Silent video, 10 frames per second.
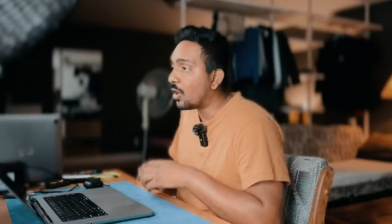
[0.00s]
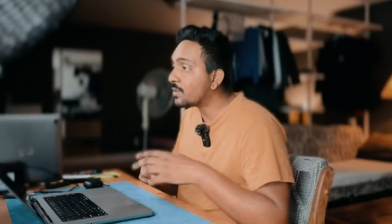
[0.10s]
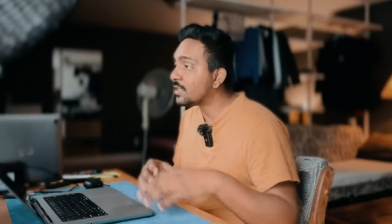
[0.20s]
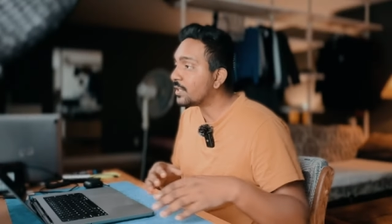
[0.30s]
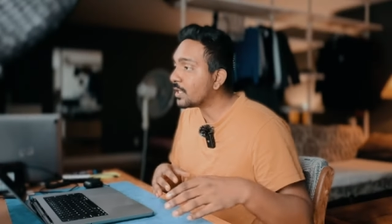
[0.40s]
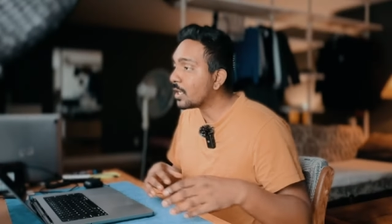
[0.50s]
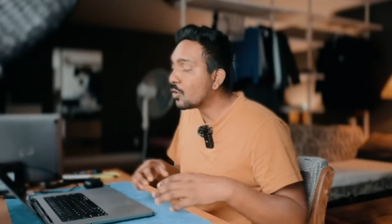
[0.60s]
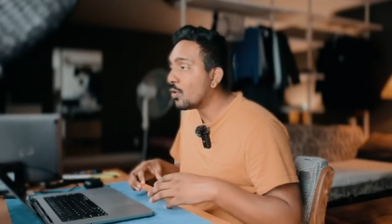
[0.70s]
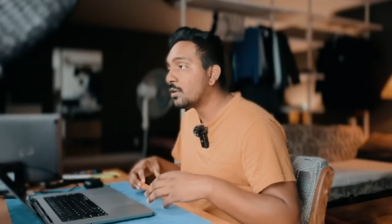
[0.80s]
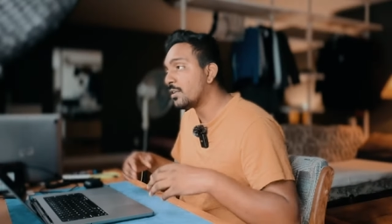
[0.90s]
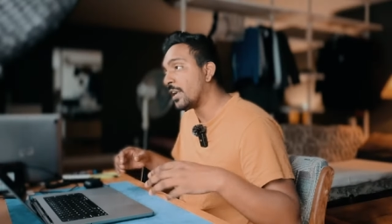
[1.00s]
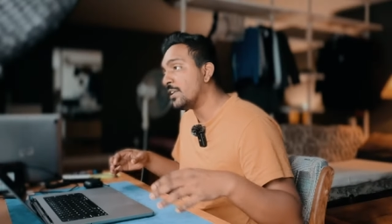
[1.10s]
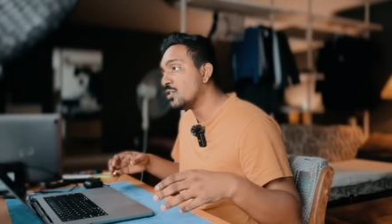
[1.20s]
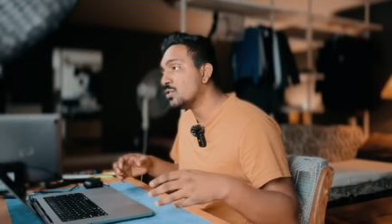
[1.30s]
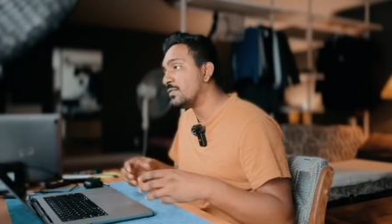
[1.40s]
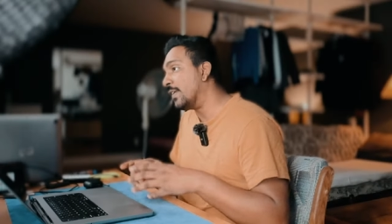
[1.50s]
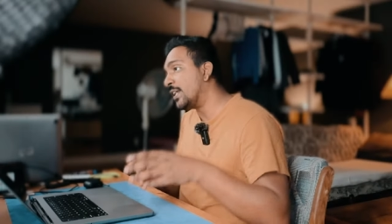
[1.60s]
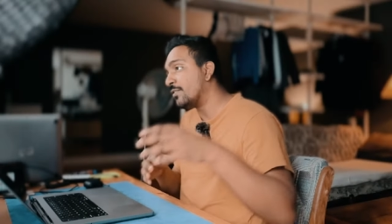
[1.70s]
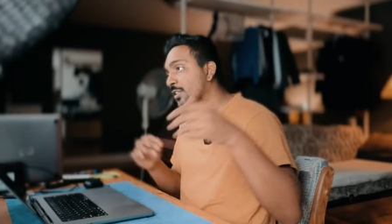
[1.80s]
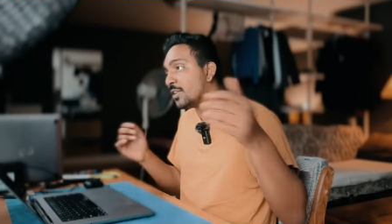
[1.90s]
or setting a goal to reduce
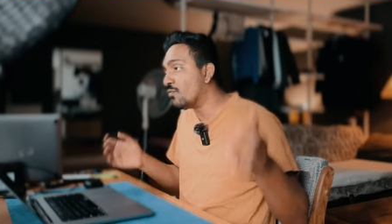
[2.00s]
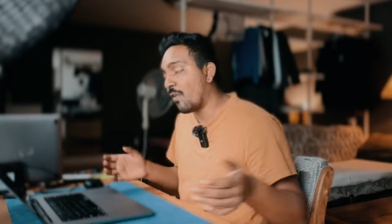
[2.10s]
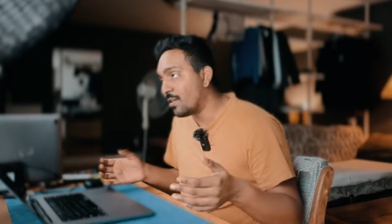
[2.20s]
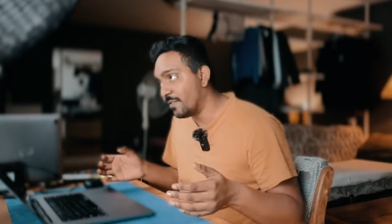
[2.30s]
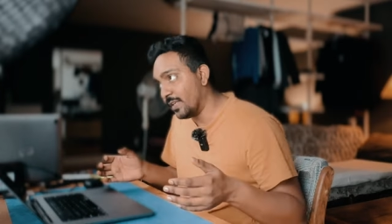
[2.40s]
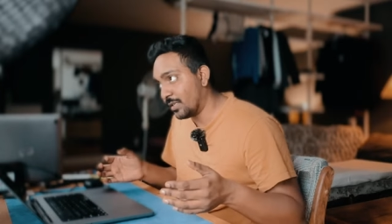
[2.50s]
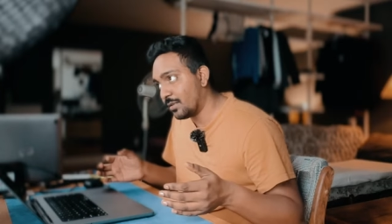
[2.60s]
weight within one week.